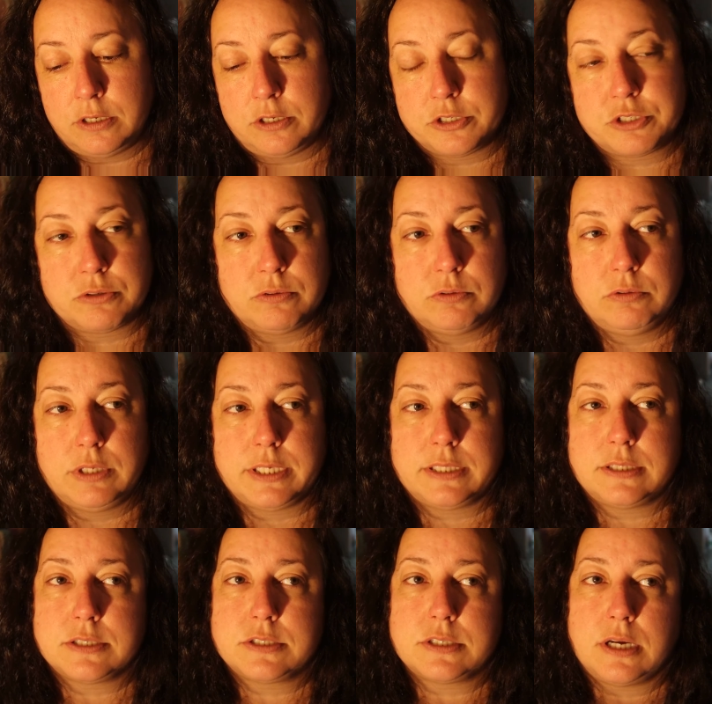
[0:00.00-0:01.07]
also
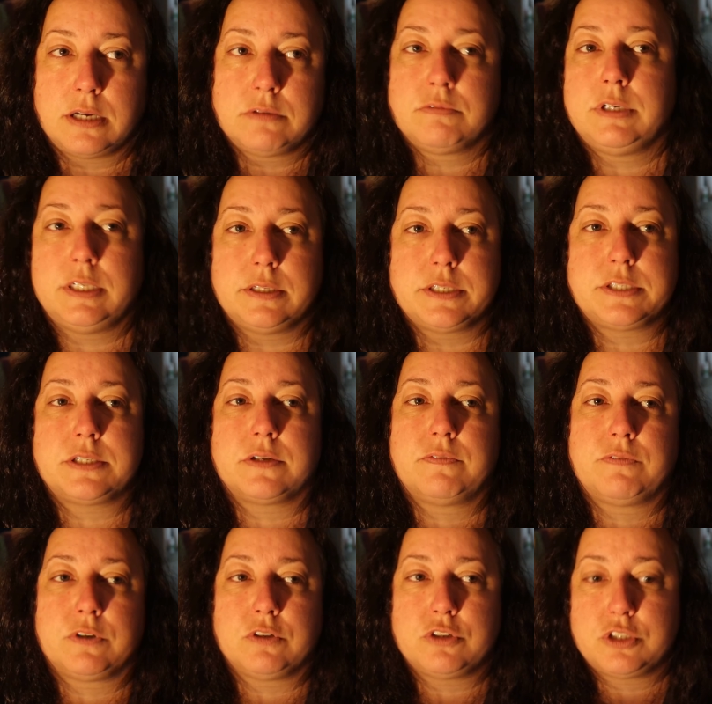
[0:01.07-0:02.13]
like this unrealistic
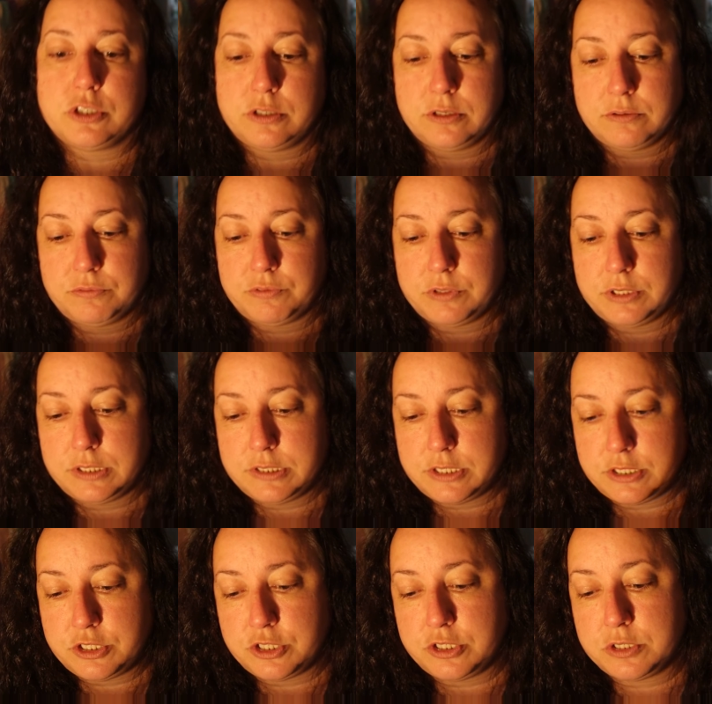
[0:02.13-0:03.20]
version of
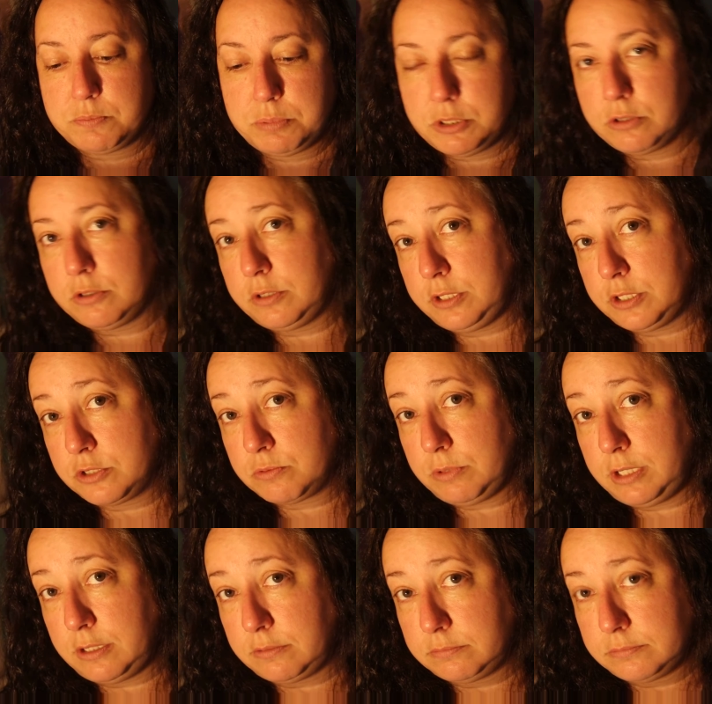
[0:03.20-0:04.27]
Indigenous purity as
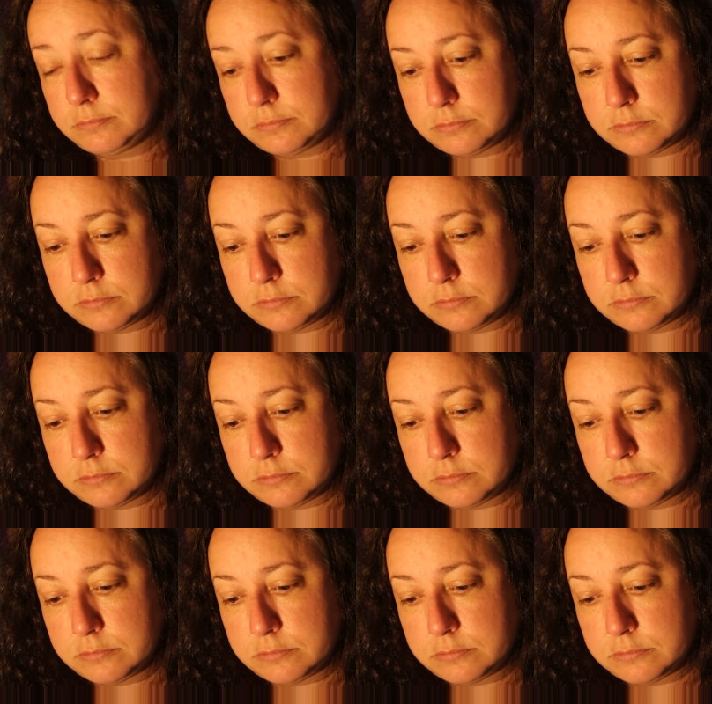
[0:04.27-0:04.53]
well.